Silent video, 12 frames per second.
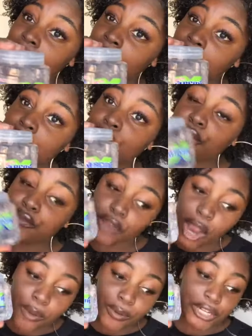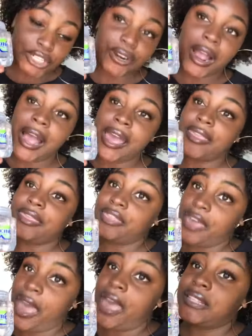So if y'all want to try
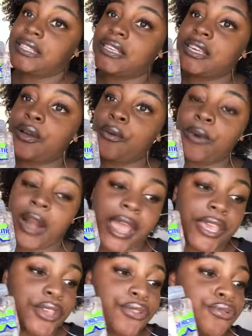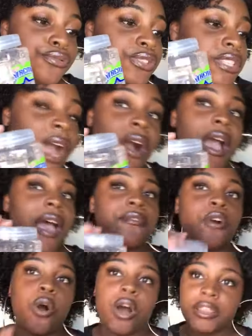that, what I used, I'll have
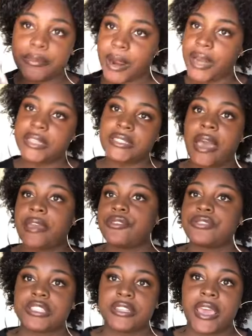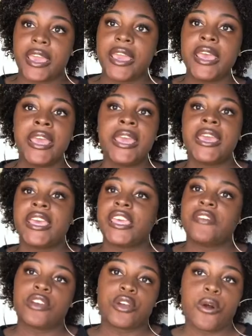all the products I used today,
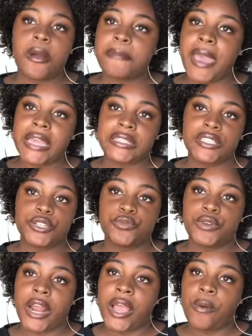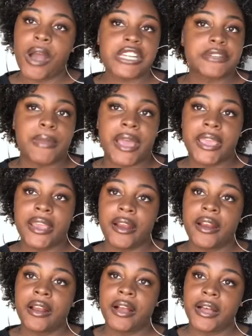even going back to when I washed my
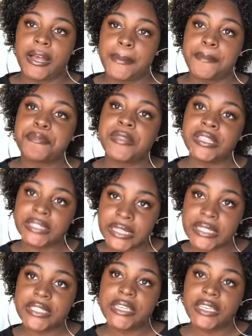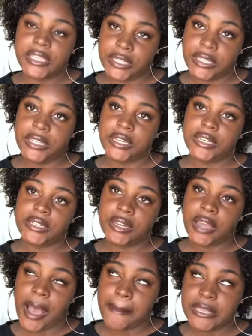hair, listed in the
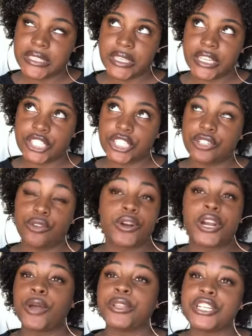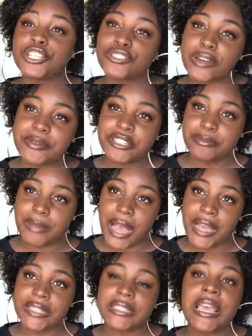comment section, or no, the description
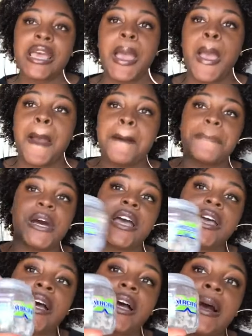box. But